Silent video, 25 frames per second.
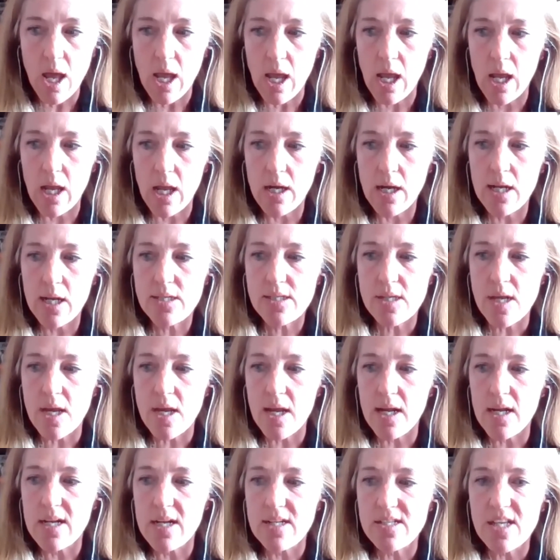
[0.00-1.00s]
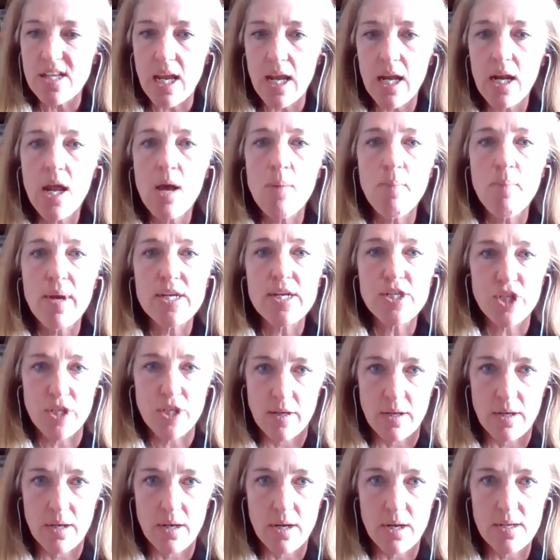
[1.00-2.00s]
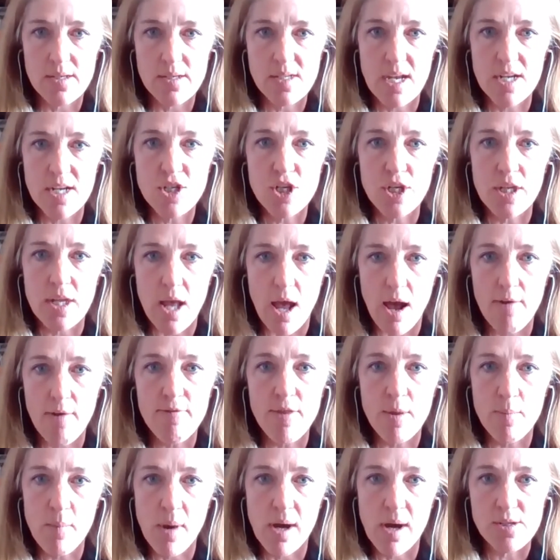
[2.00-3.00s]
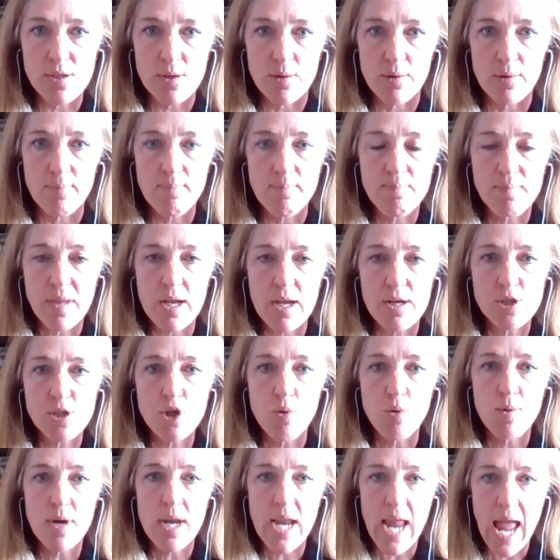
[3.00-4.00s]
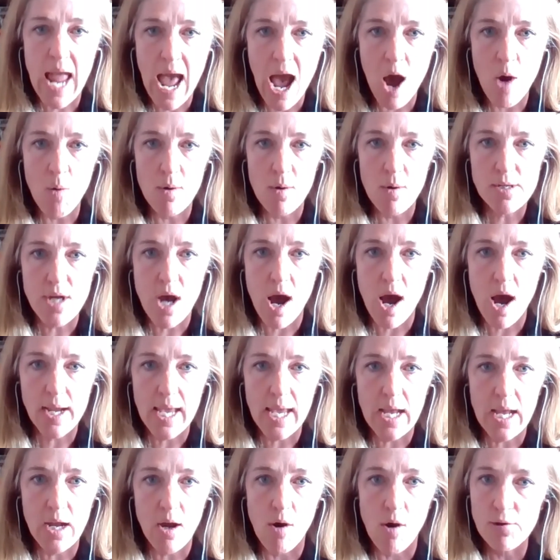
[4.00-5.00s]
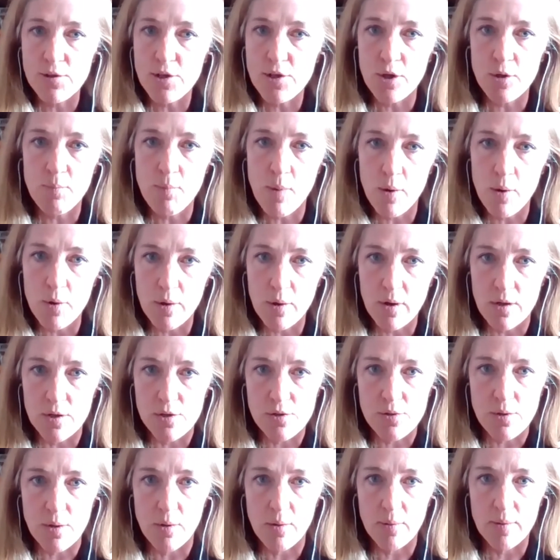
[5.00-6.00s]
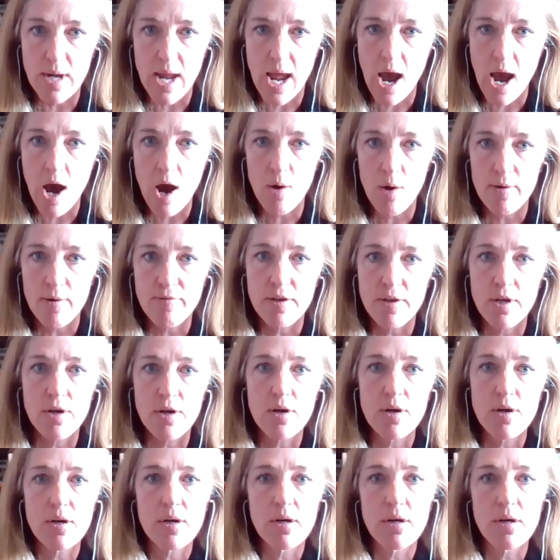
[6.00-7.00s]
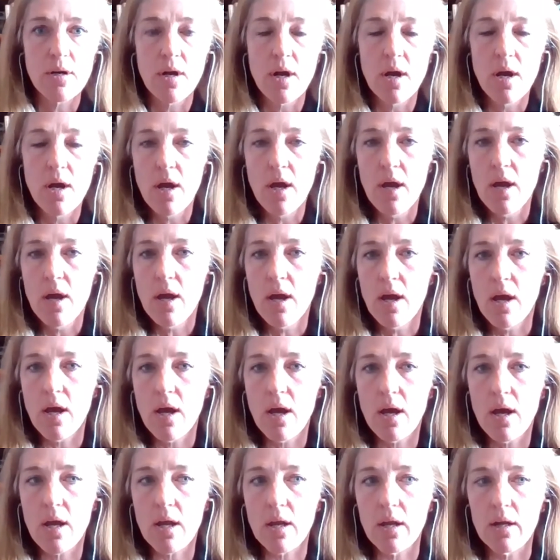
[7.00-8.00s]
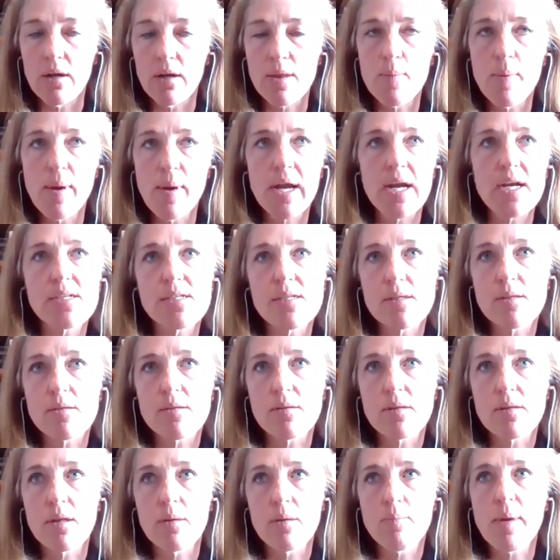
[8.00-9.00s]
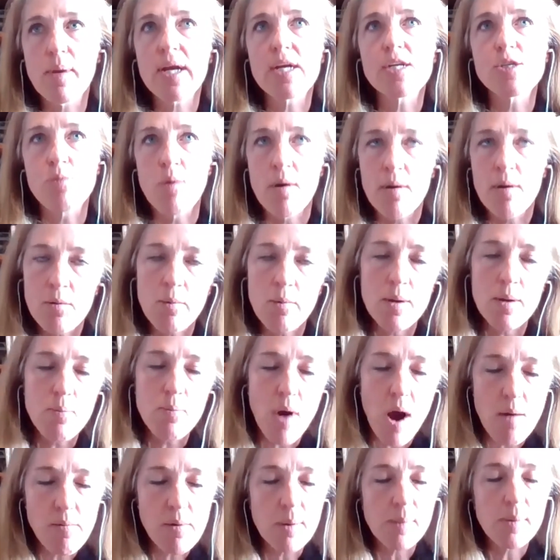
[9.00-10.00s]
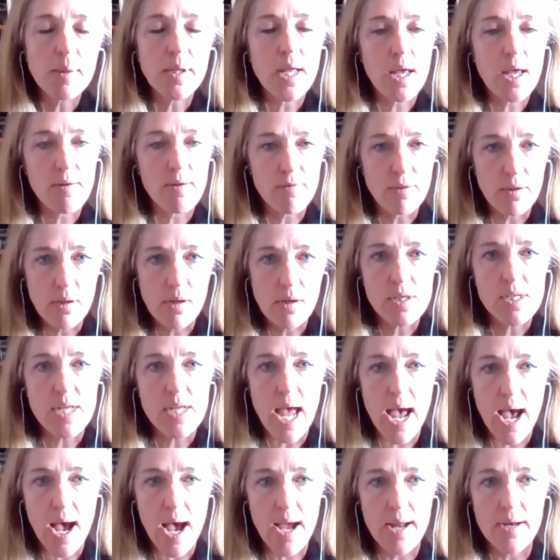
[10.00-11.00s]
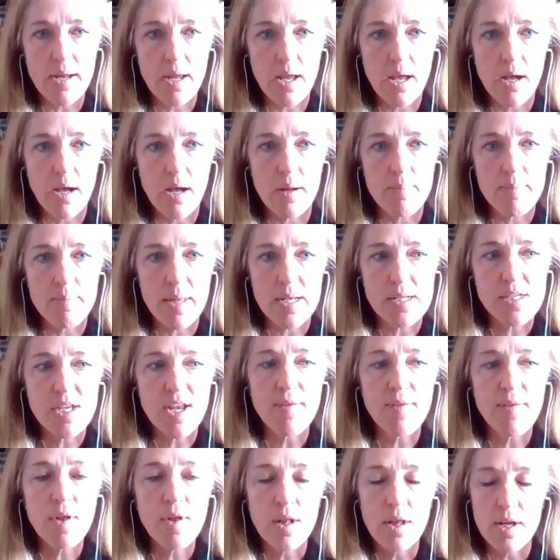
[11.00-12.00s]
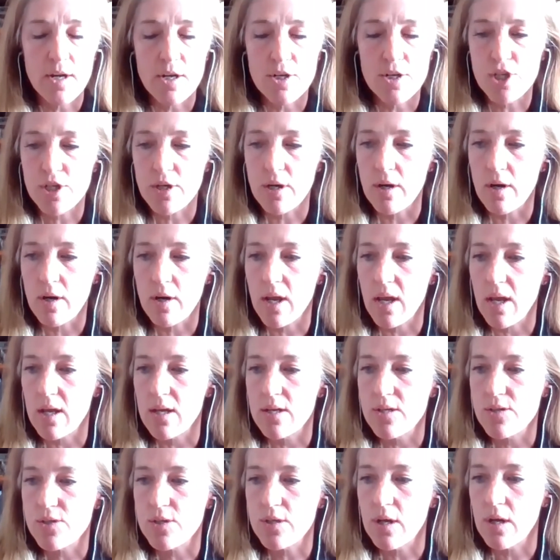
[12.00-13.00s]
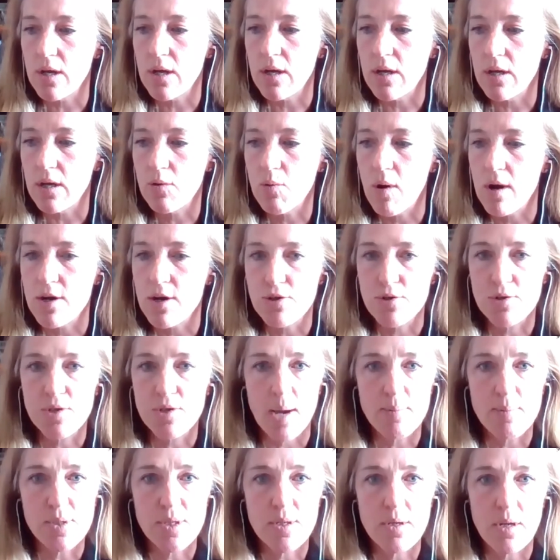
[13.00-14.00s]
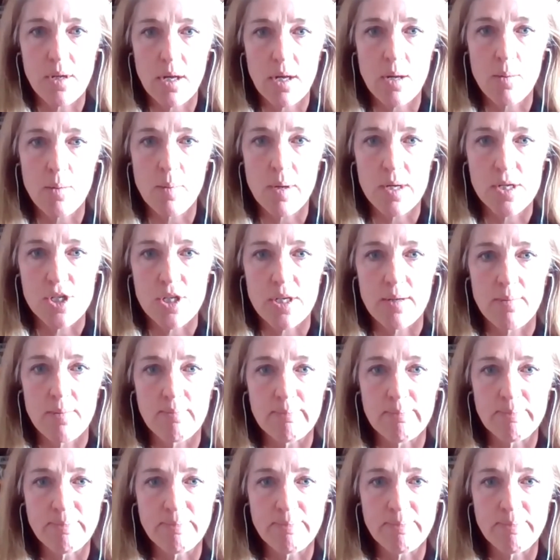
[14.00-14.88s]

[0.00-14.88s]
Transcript: and it's it's inhibition essentially of the muscle so now we're talking altered motor control. Now, if you're uh, you know the biggest the biggest one that we probably have looked at um, that's in the literature is uh, quadriceps inhibition